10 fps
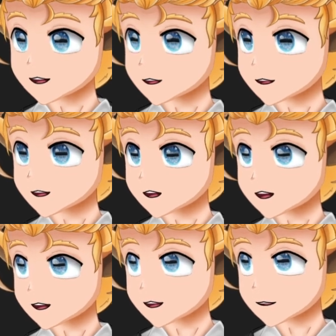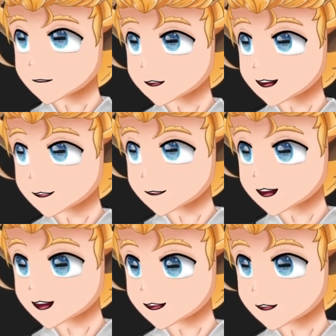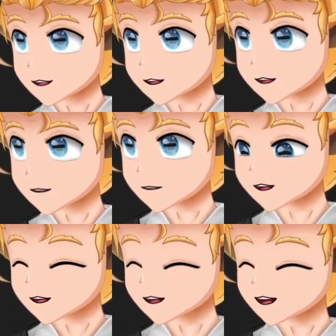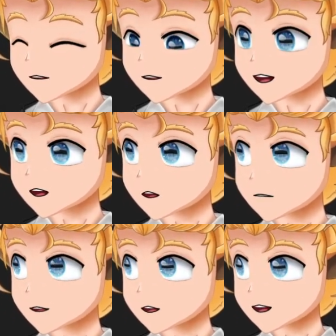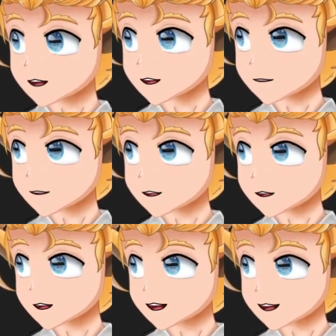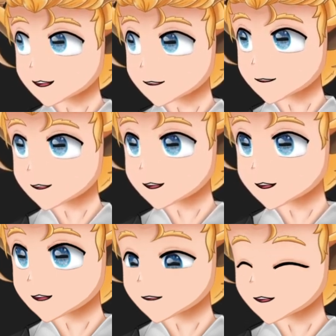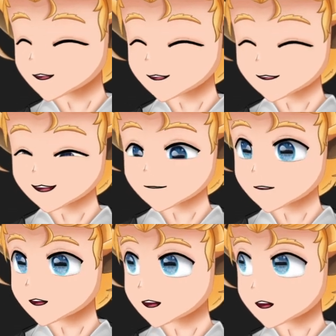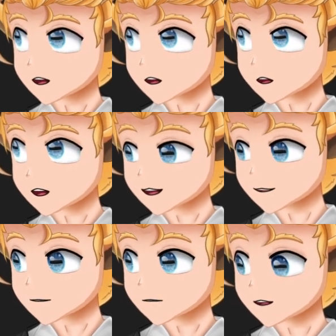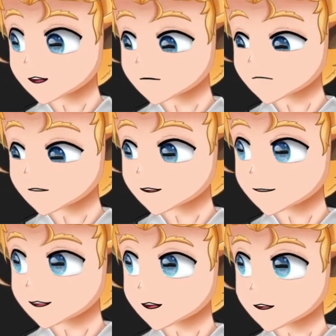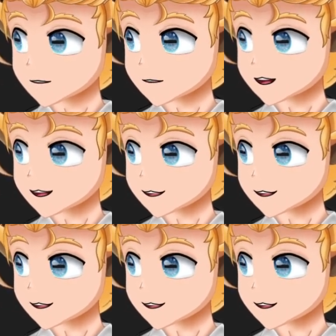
Go ahead and save that. Create a new file for index.js. And here's where our actual code is going to be.